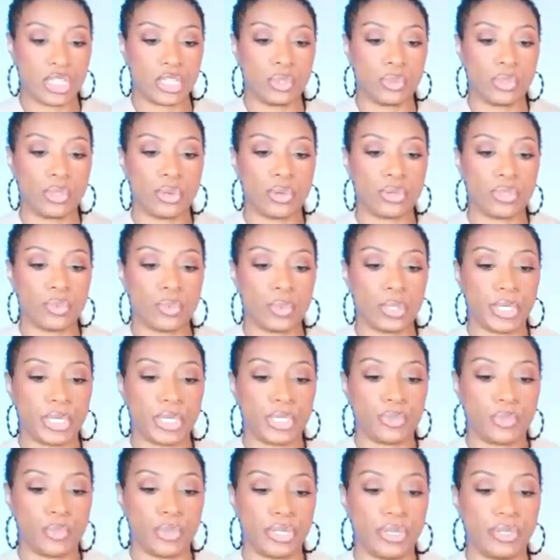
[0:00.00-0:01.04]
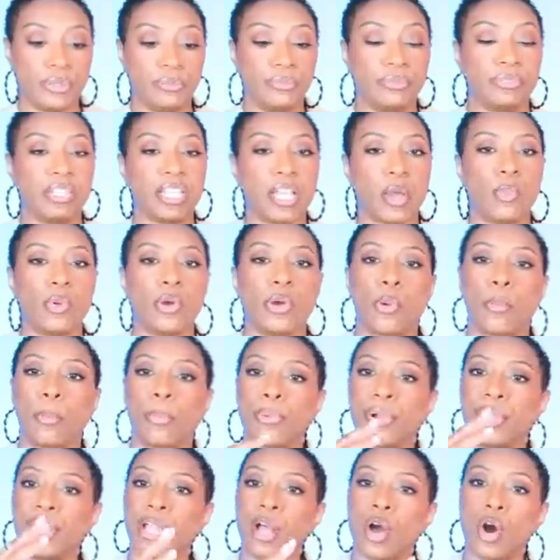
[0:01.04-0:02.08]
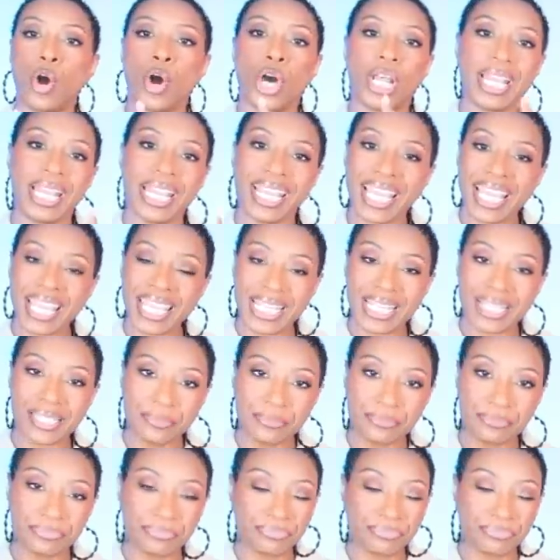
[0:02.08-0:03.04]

So those work as well. Now we're gonna bring it all together